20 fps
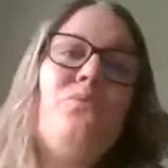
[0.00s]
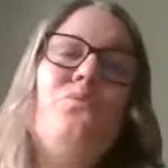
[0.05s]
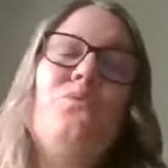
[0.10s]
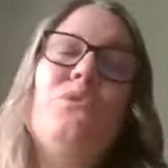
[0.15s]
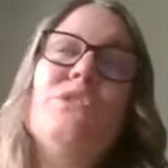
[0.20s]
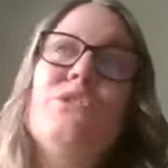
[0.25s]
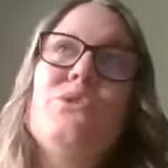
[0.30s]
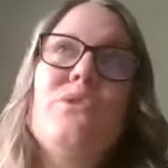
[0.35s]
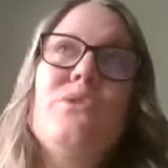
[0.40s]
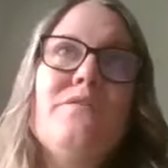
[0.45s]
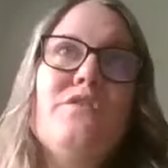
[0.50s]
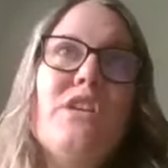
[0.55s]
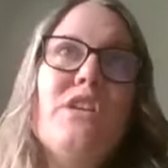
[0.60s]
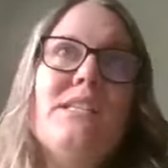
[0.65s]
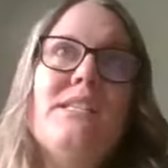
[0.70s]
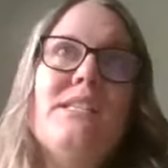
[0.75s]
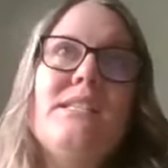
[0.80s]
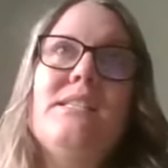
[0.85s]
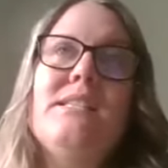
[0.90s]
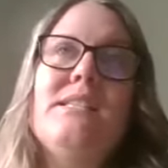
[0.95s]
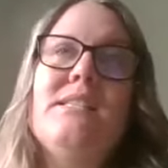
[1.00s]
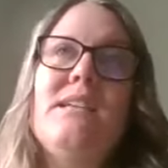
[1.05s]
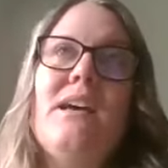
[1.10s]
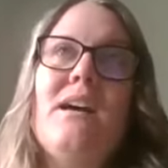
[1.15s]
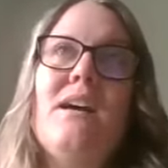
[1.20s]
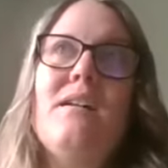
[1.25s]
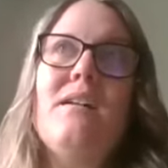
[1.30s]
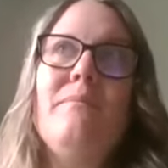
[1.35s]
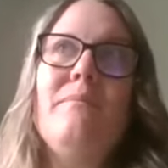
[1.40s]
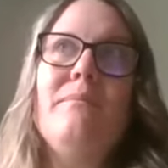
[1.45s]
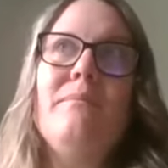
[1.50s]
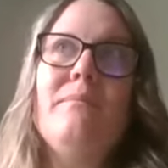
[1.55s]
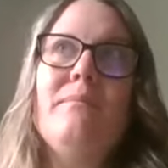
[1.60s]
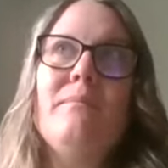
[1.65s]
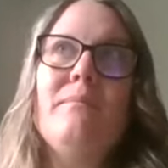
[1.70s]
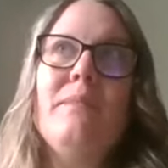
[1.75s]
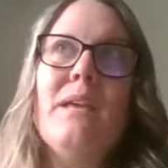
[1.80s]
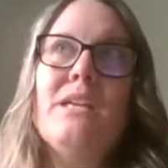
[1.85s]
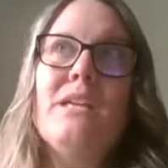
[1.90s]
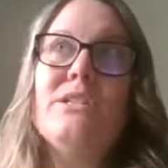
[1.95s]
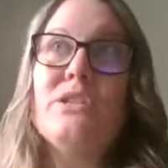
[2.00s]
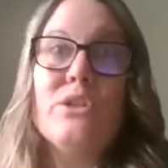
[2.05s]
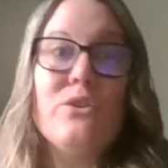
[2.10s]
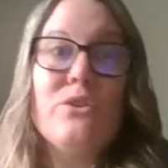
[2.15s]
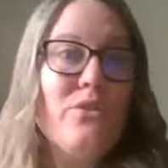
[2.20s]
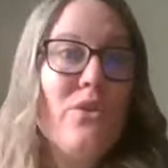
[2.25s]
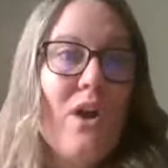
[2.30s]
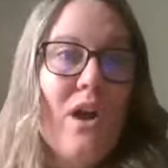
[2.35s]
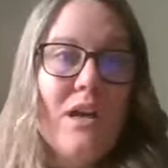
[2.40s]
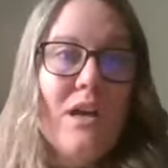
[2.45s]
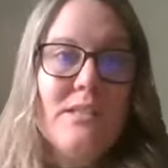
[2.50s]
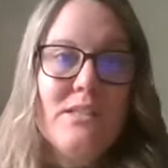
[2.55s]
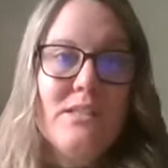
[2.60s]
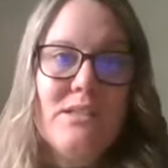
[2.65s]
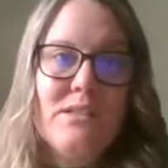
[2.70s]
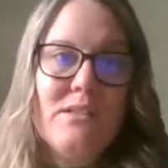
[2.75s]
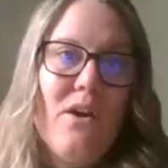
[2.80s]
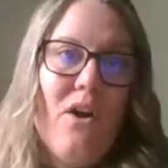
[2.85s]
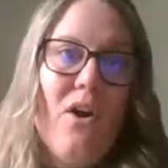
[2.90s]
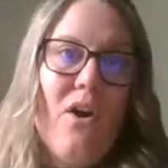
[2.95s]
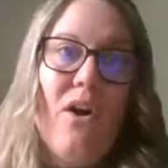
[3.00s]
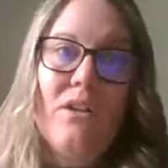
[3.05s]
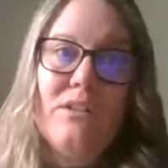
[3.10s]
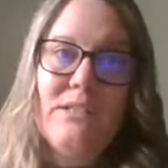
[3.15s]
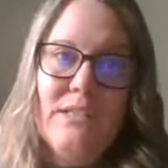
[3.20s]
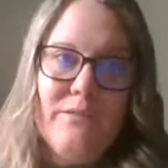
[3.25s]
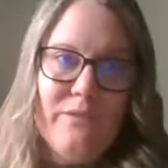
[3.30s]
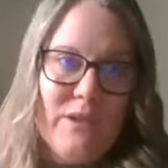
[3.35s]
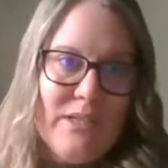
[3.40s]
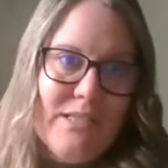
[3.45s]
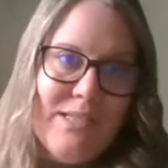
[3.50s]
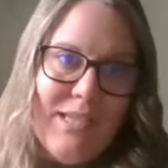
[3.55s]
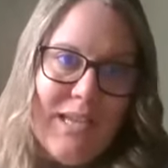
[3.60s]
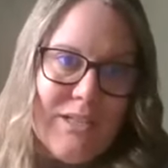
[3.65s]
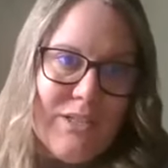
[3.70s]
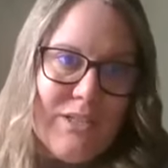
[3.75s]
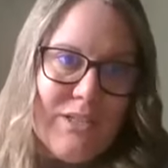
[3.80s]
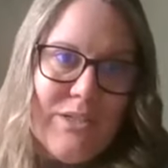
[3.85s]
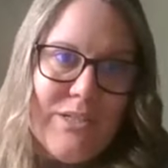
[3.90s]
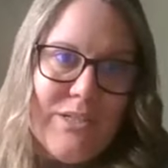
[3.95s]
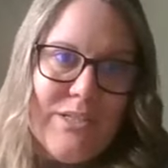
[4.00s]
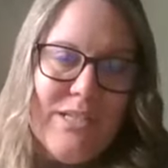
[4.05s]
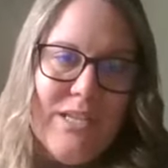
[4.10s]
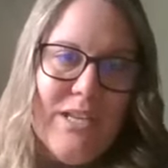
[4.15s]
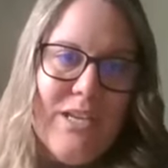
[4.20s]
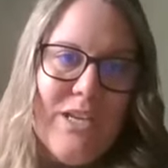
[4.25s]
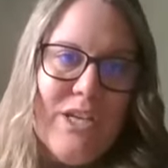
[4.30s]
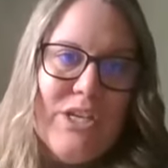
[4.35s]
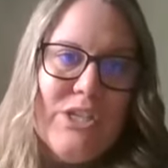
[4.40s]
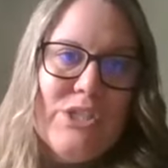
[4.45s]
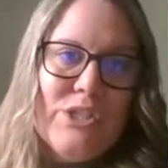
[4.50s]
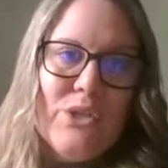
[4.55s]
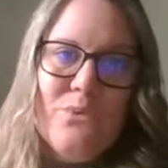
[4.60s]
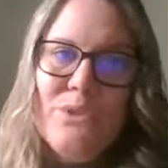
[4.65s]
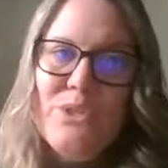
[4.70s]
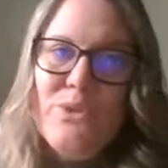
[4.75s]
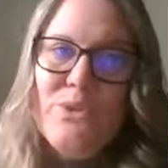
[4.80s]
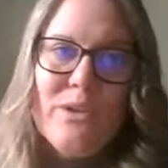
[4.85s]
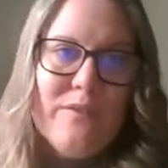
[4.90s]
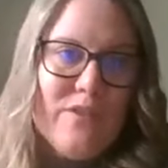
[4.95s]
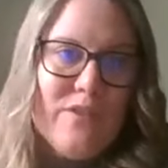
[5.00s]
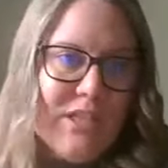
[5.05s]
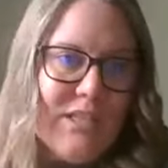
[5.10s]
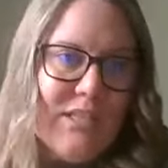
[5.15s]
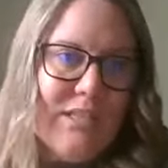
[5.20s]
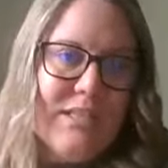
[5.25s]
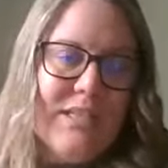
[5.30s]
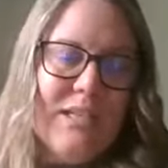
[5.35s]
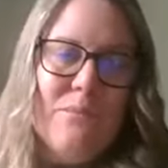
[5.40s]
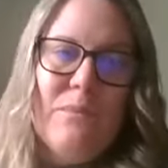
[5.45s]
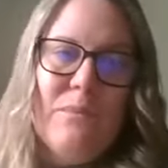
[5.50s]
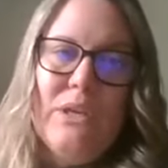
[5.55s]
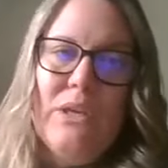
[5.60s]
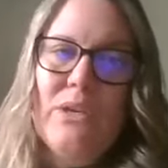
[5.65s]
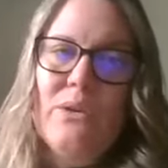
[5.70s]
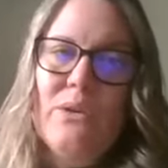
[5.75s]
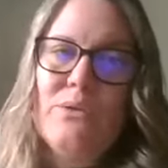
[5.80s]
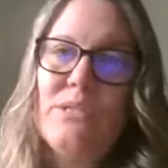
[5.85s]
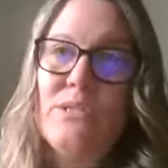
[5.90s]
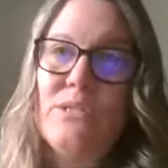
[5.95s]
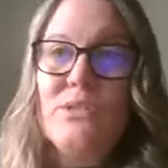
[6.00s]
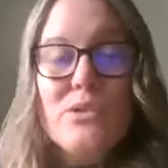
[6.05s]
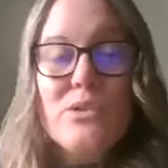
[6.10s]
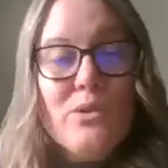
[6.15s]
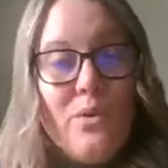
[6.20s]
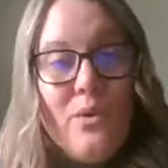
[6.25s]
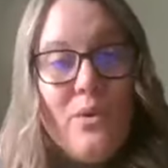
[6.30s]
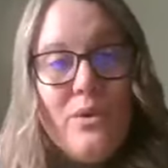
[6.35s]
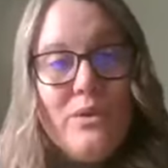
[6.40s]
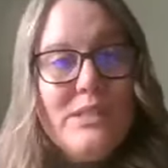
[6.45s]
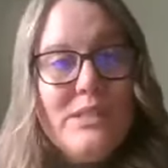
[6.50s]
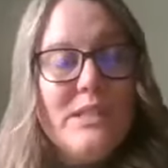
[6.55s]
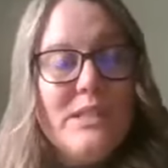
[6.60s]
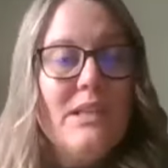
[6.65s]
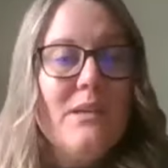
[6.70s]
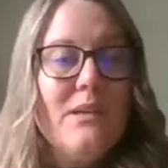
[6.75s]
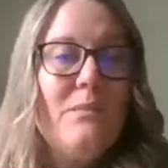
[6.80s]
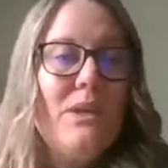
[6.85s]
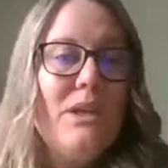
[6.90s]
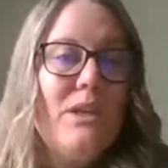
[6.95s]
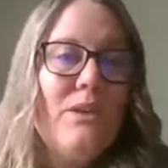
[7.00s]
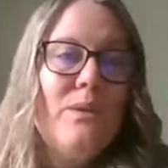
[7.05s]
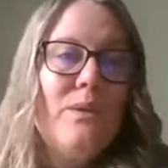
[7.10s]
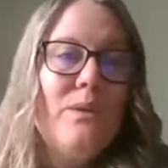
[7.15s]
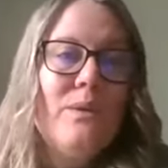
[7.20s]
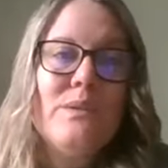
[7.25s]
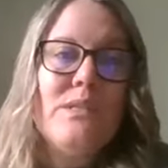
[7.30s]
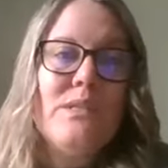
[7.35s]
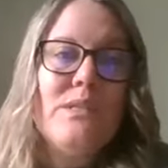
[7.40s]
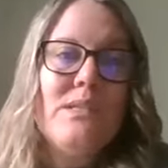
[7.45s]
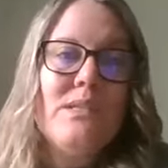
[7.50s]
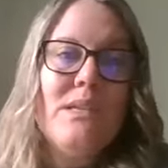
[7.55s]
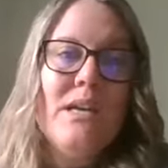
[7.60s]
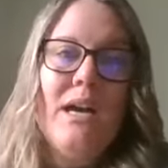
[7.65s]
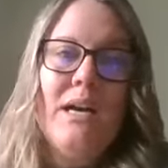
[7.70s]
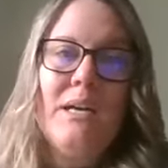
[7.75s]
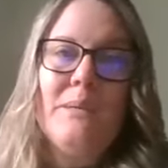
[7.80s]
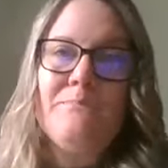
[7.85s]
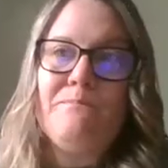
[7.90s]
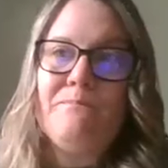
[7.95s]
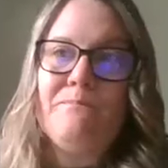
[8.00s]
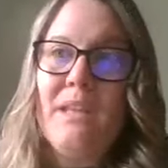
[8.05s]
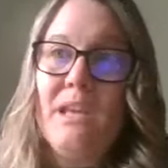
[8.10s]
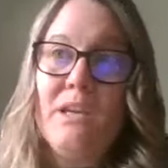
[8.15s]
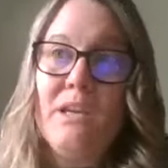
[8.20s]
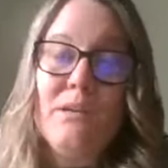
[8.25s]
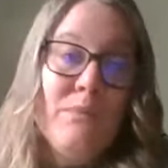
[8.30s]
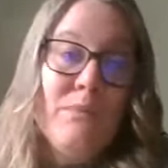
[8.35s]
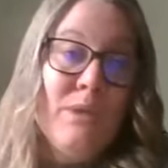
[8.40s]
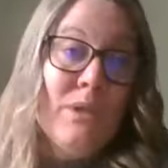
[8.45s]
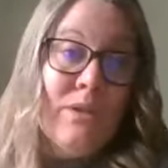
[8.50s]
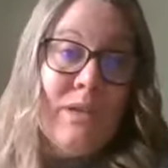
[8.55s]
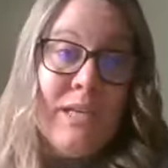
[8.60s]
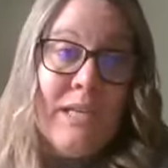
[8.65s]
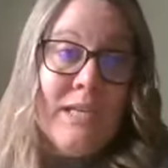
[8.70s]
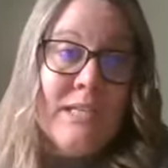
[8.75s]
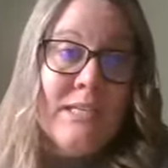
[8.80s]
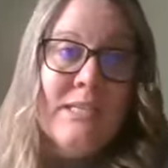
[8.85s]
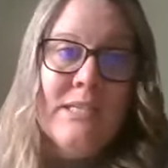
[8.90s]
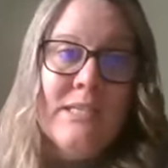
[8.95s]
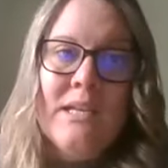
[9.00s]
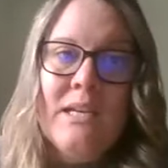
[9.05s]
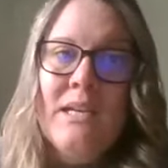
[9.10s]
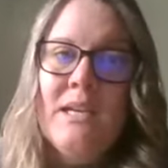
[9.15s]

restorative justice is across all different sectors. So restorative justice can be used in schools, it can be used in communities.